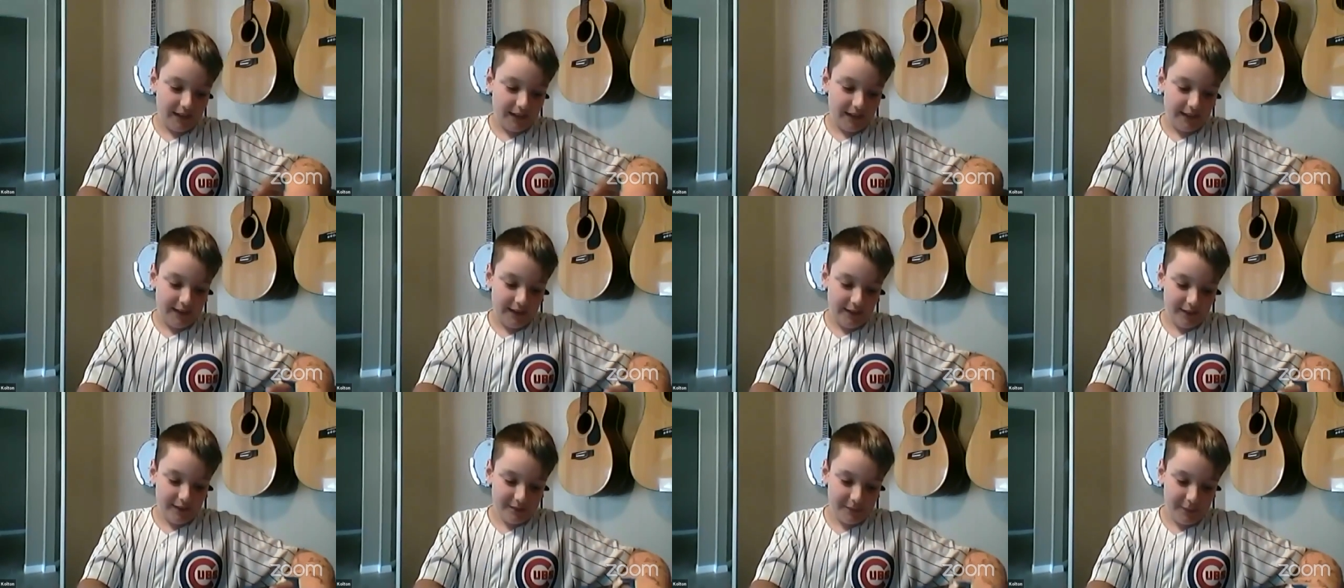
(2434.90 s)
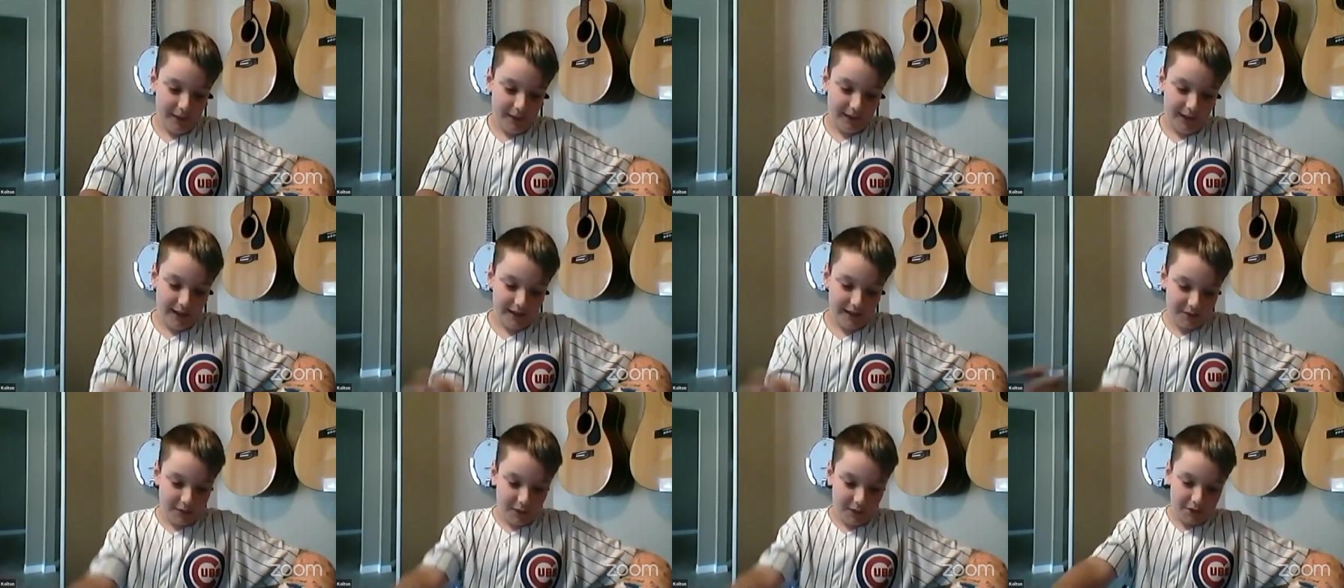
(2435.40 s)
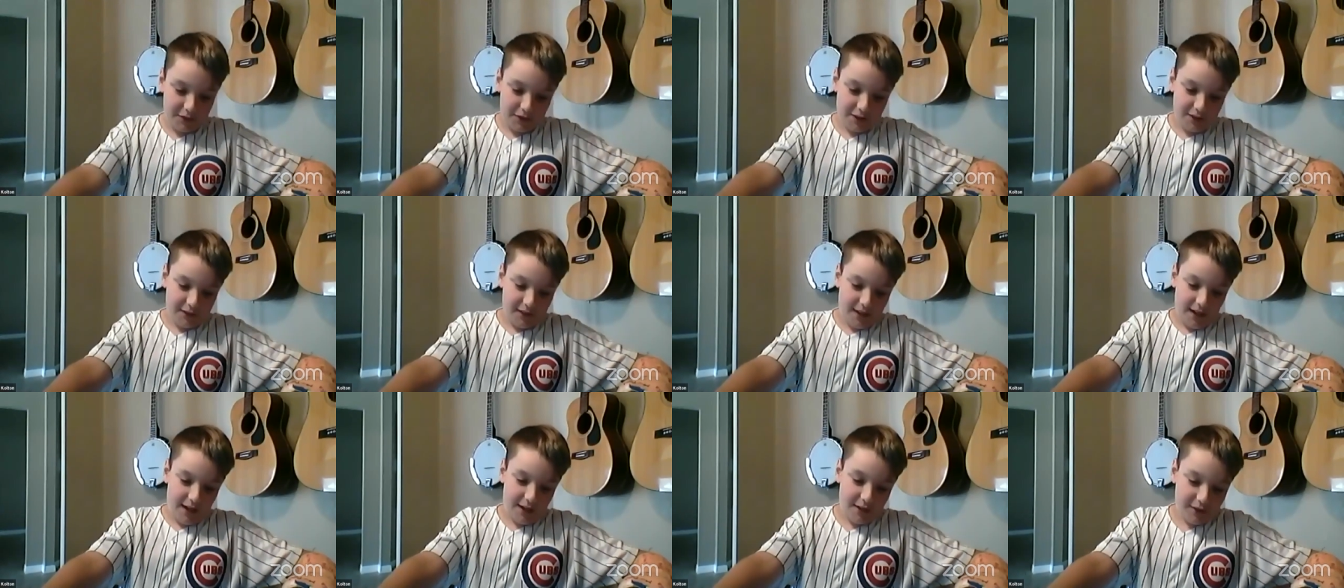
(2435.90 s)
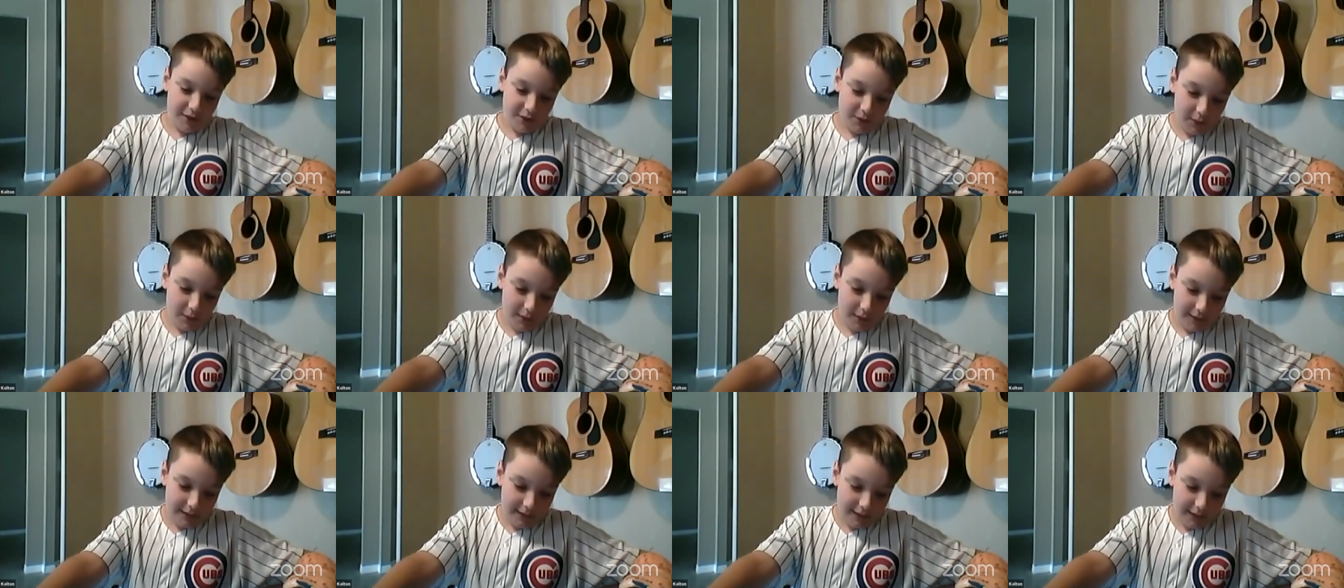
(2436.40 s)
Here's my last question. I just
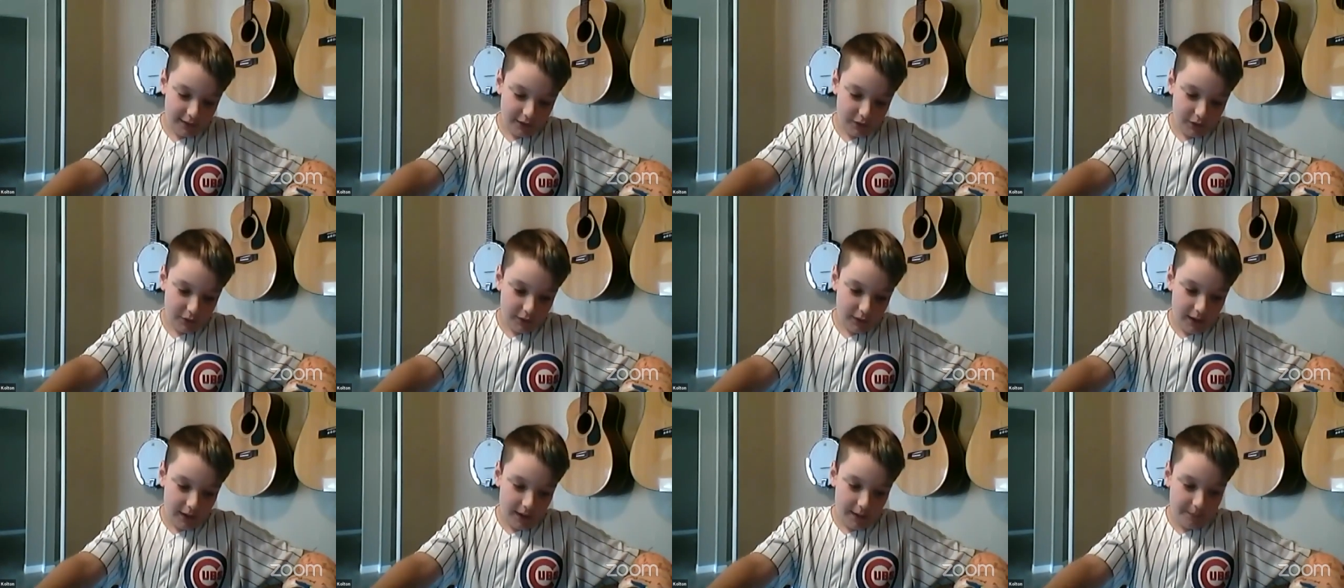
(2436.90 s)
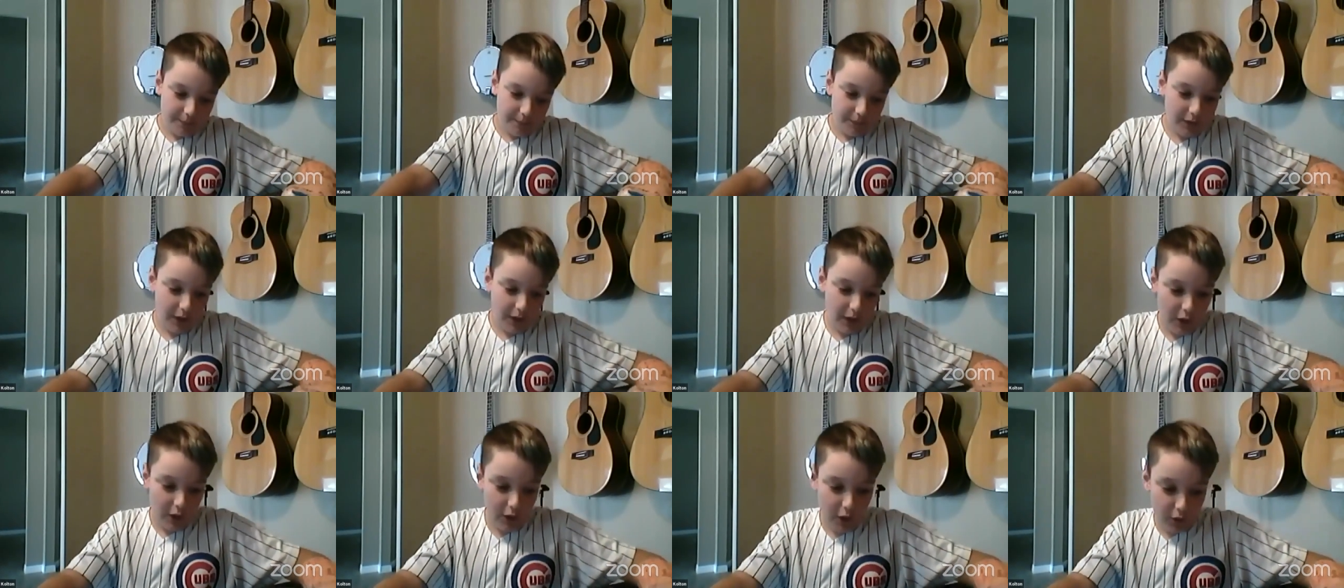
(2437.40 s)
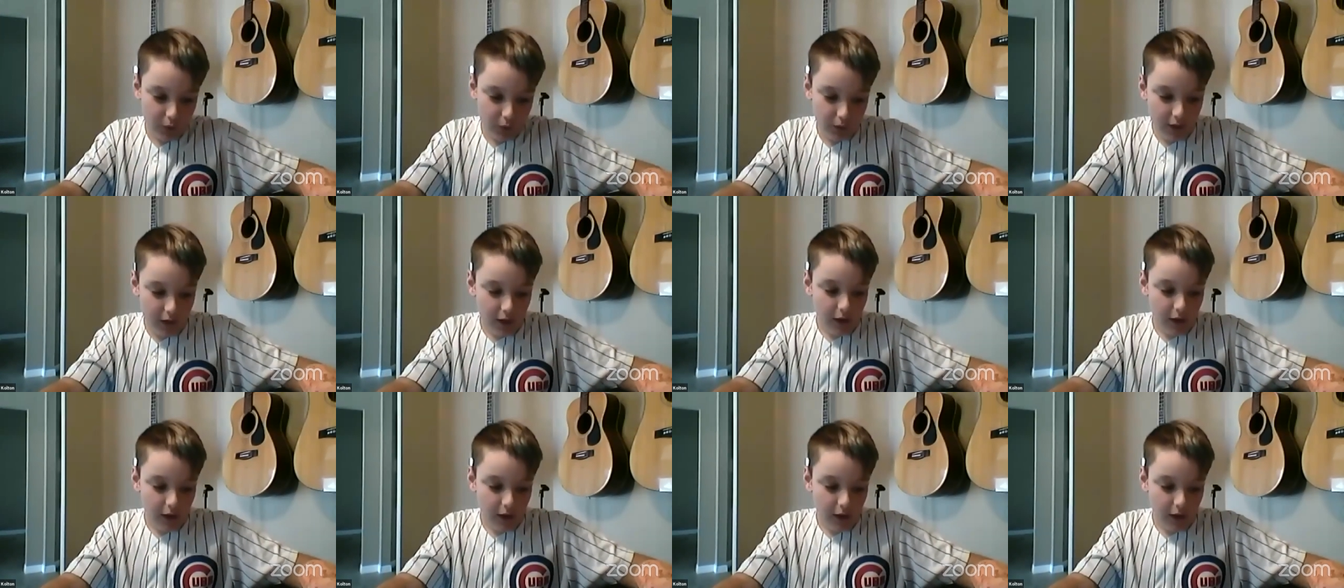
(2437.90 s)
wanted to know,